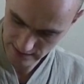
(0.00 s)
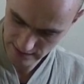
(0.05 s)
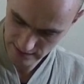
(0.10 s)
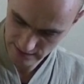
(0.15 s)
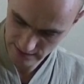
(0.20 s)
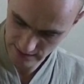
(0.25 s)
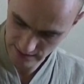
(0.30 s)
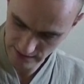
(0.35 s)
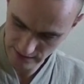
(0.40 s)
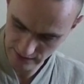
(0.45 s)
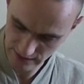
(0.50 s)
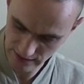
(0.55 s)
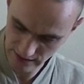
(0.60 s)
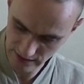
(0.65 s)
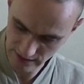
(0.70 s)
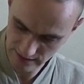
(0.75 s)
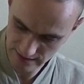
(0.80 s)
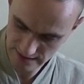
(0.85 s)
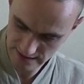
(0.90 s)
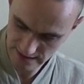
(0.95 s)
So what I do
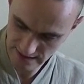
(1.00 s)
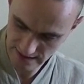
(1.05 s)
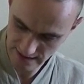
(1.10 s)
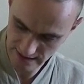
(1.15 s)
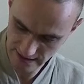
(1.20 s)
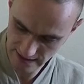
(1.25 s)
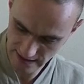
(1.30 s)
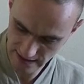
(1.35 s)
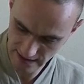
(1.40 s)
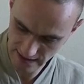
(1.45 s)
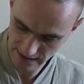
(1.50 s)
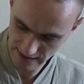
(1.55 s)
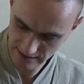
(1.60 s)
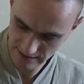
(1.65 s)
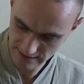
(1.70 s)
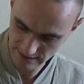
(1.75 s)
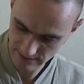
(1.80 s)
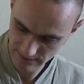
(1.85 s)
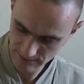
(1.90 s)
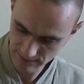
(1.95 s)
now is I add
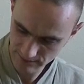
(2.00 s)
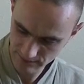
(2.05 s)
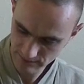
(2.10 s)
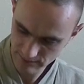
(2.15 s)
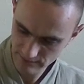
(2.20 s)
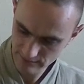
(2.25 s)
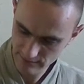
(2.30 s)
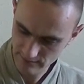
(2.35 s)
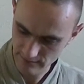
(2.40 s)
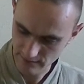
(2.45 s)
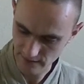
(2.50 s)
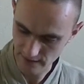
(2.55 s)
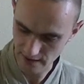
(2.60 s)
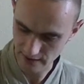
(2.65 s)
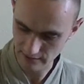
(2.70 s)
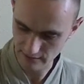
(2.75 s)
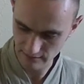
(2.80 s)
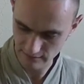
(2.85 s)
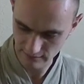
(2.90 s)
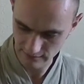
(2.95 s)

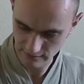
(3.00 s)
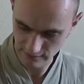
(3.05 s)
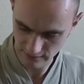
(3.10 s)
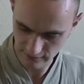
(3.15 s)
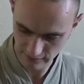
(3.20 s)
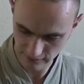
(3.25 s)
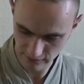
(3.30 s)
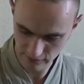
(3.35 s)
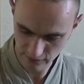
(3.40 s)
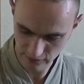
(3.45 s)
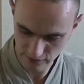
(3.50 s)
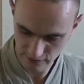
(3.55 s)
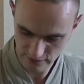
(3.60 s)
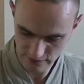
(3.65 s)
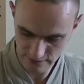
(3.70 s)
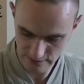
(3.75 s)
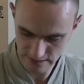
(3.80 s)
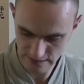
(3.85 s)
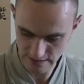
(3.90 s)
full juices,